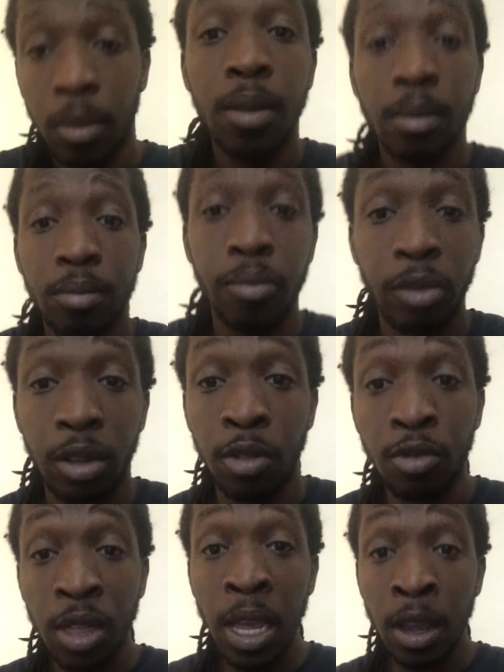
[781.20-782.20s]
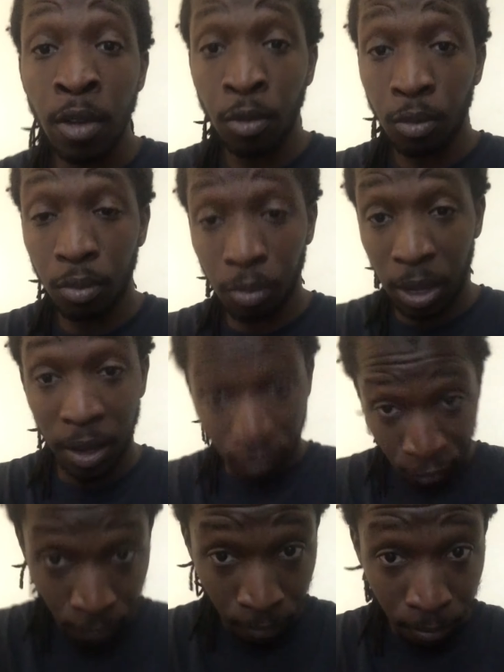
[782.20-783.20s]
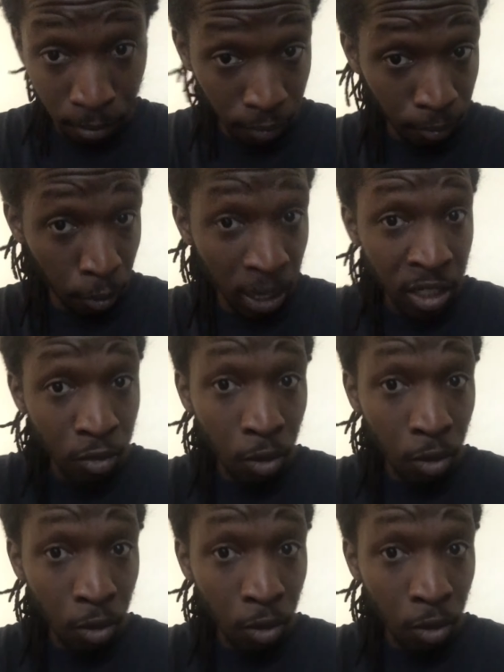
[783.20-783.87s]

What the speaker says: You think Reggie White was a